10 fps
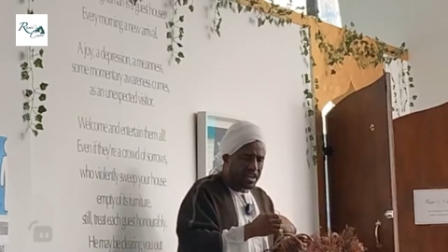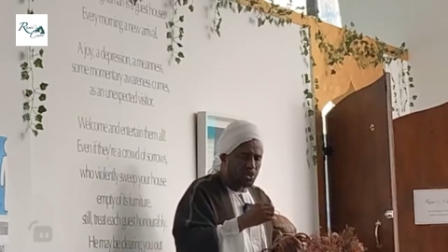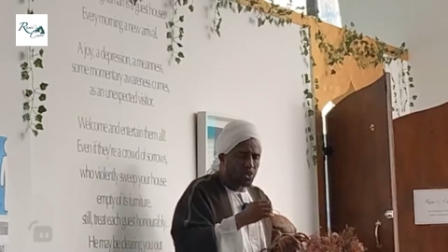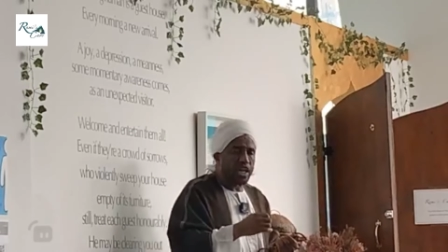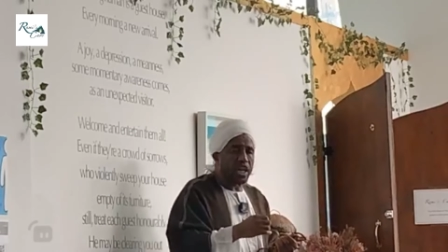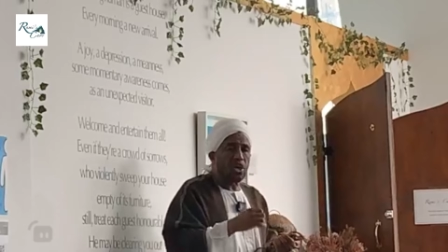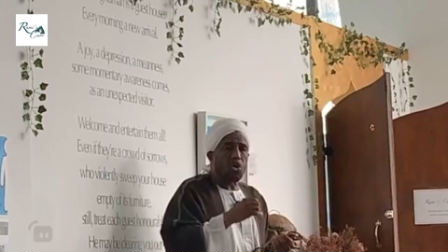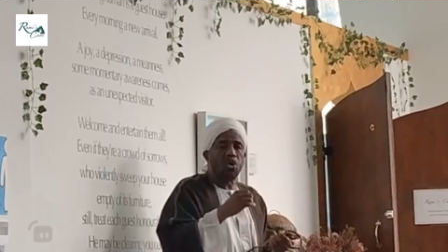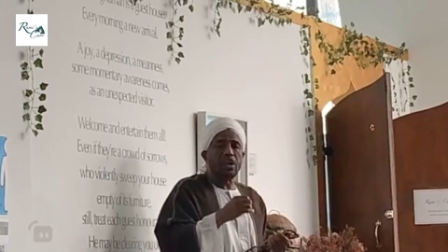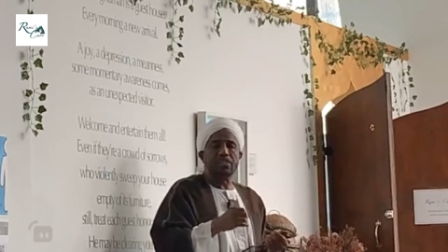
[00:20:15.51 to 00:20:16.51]
And today,
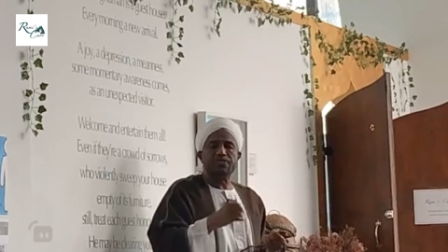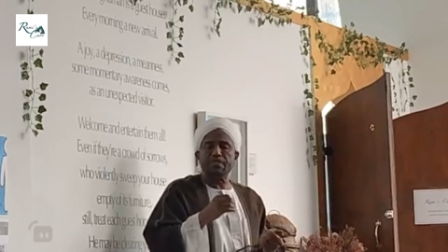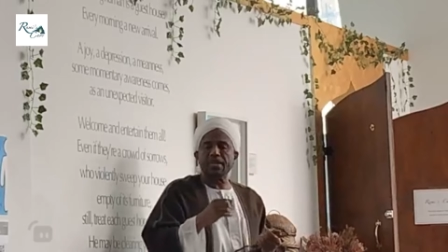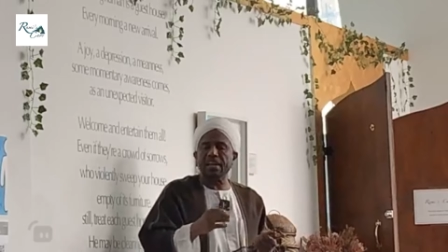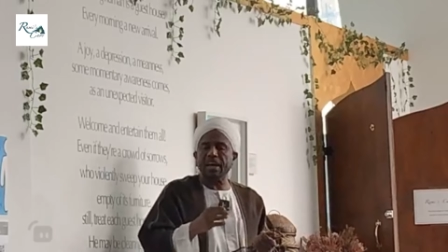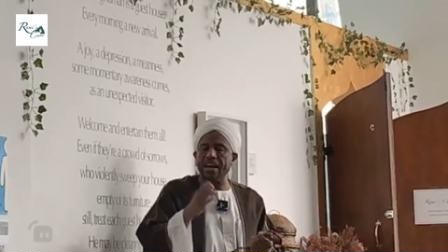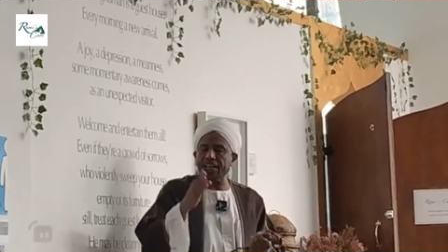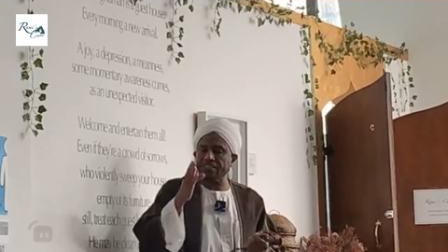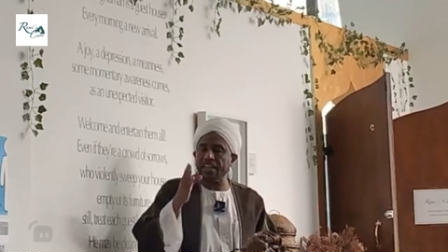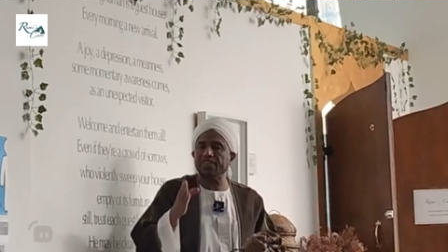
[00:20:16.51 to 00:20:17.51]
all his family
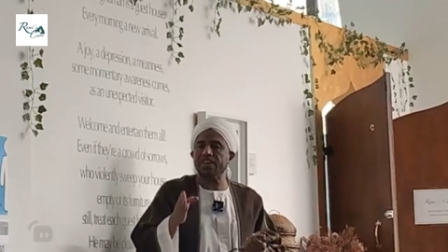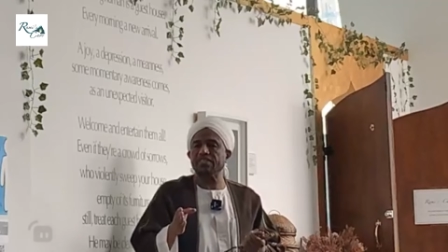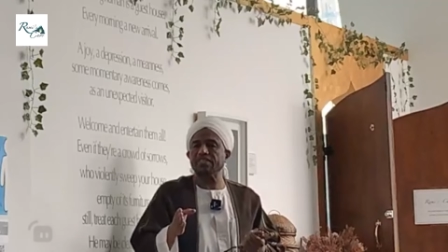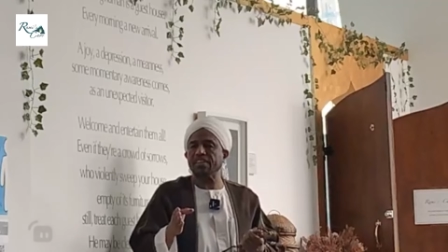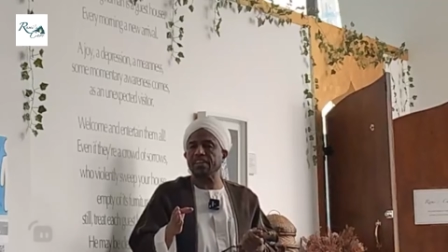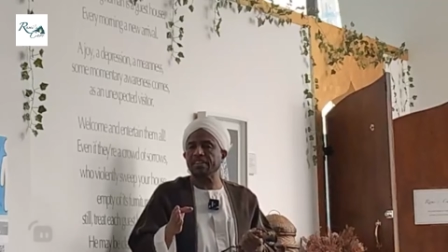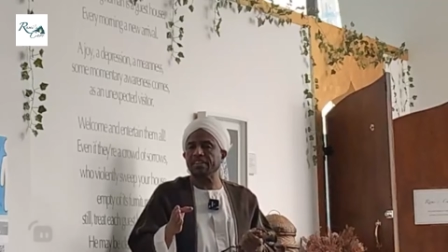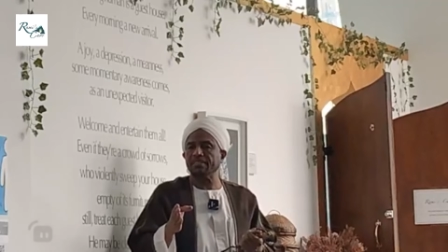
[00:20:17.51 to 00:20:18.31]
are steadfast in the deen.